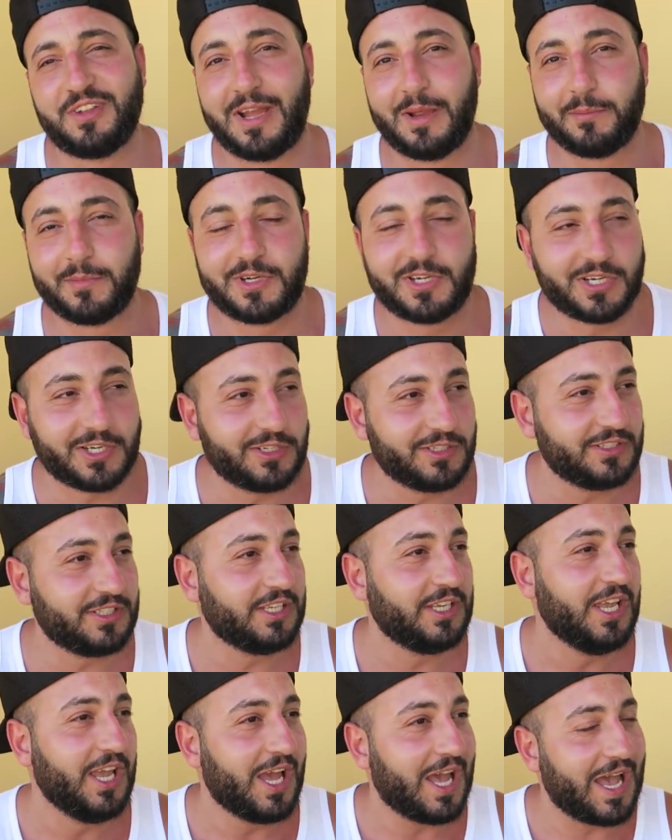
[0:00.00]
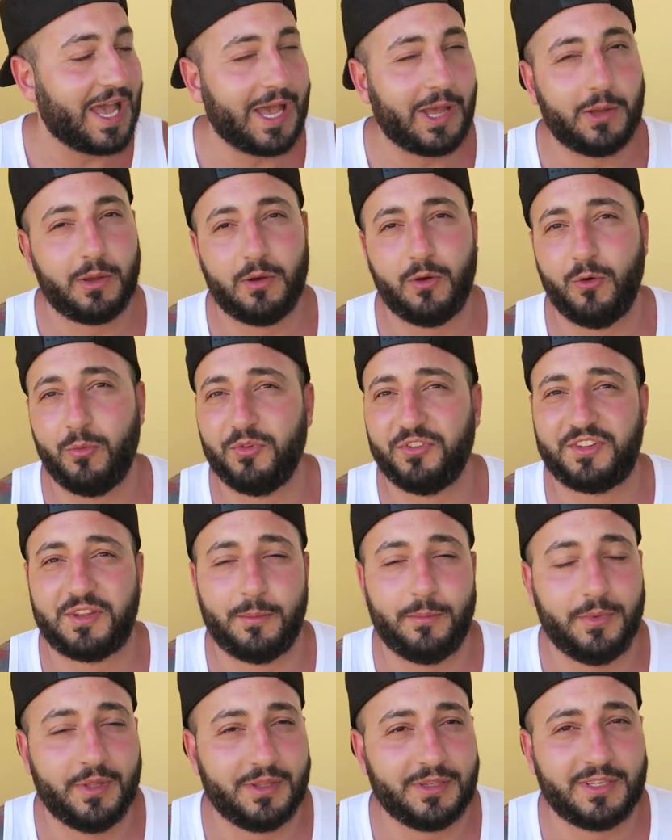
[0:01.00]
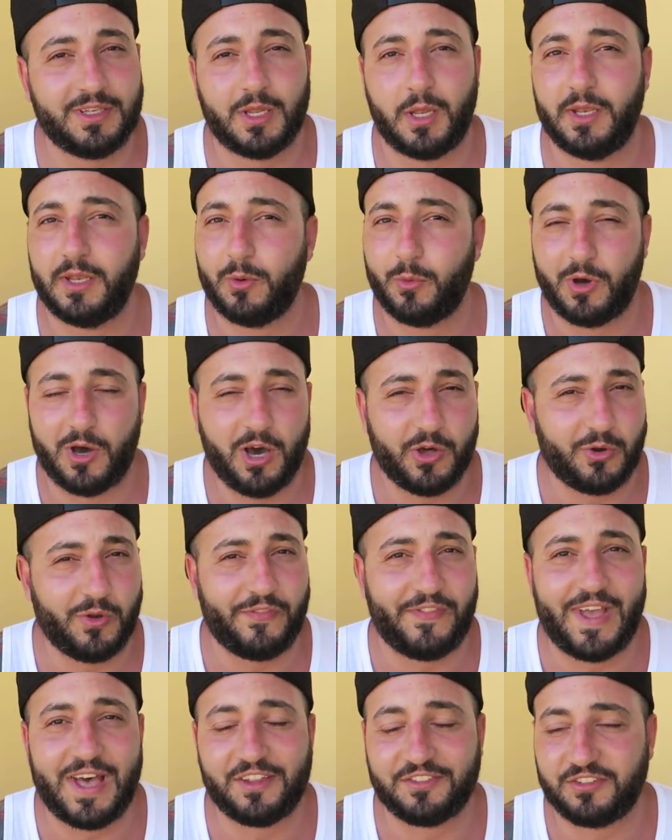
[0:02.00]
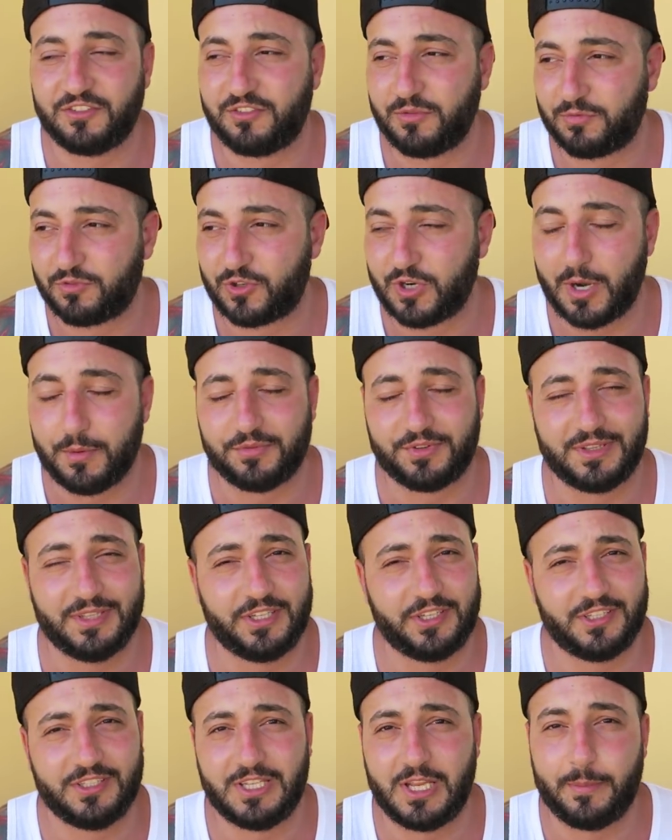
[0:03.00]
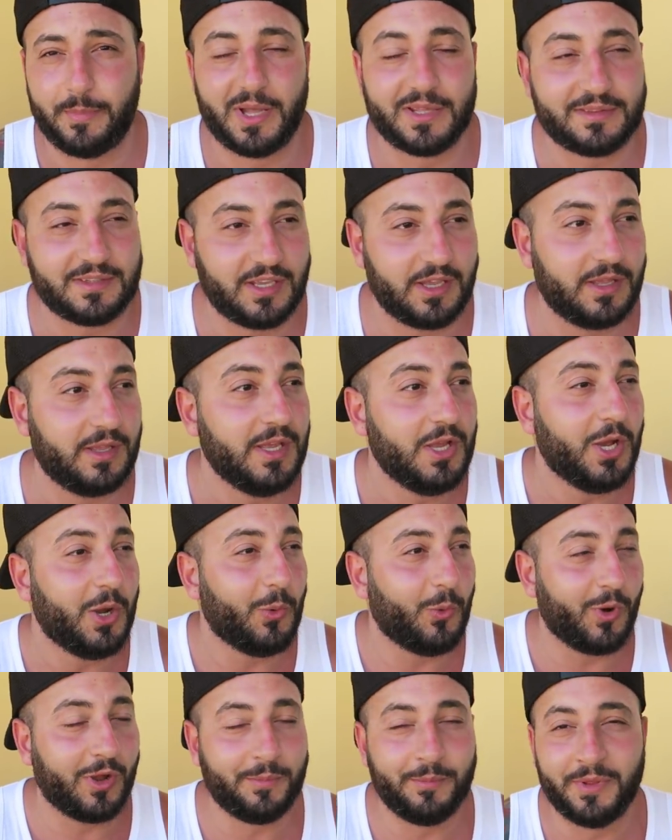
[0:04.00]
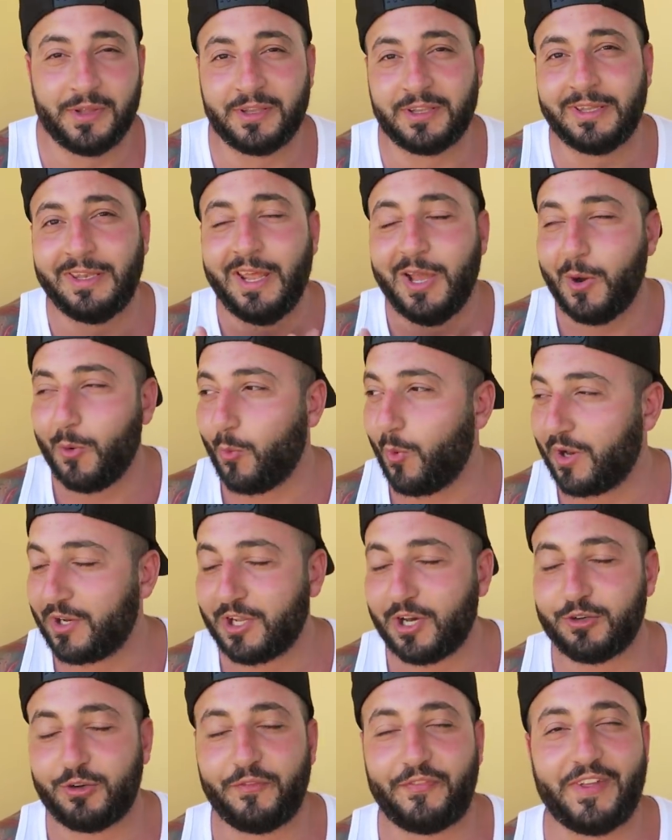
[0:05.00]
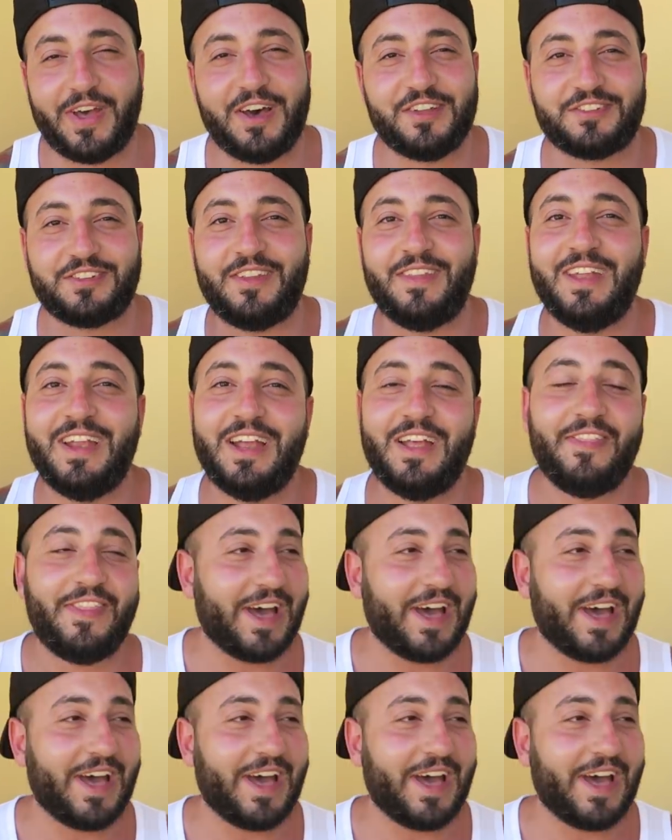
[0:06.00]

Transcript: I'm currently at almost a million and a hundred thousand subscribers, literally about to hit one million one hundred thousand.